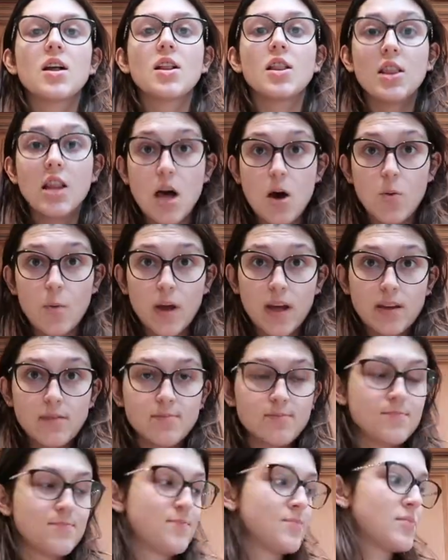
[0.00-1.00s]

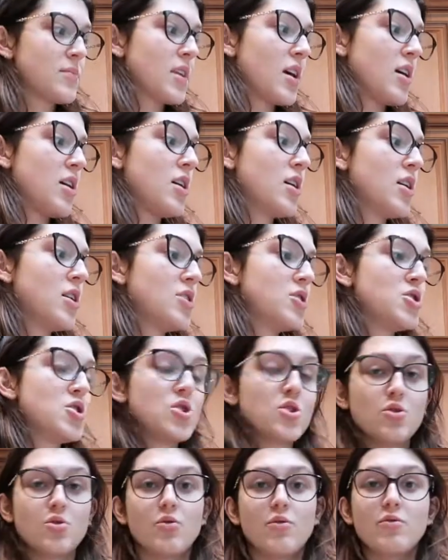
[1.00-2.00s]
Loen
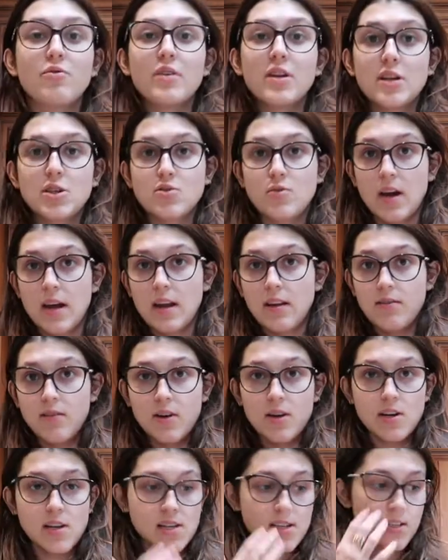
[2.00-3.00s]
to finish writing
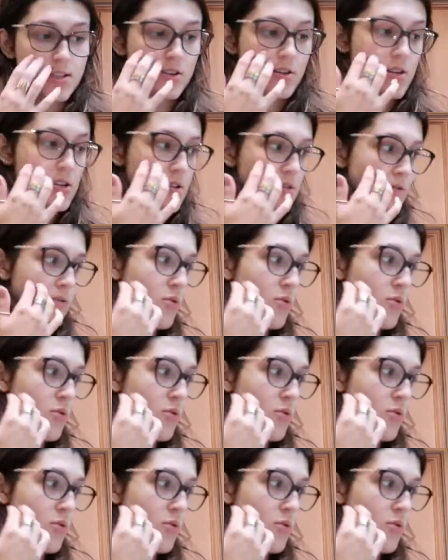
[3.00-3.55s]
Verity's series